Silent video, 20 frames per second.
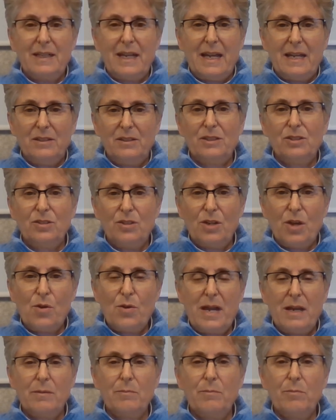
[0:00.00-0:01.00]
and just know
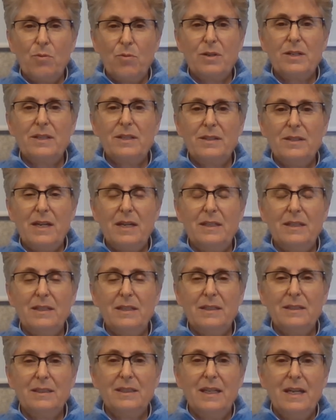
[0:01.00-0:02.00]
how important that
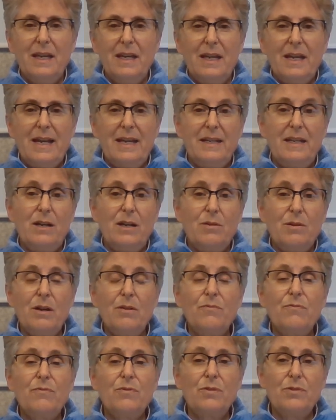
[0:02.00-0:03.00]
is and how
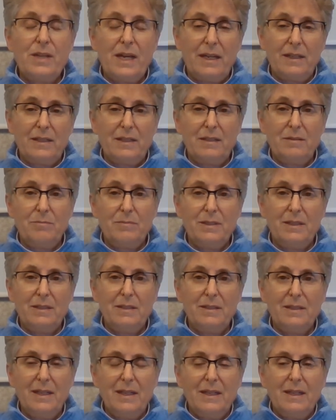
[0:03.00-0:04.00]
helpful that can
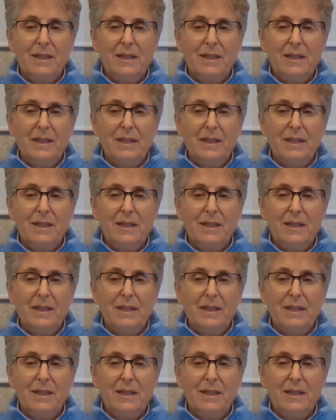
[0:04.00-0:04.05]
be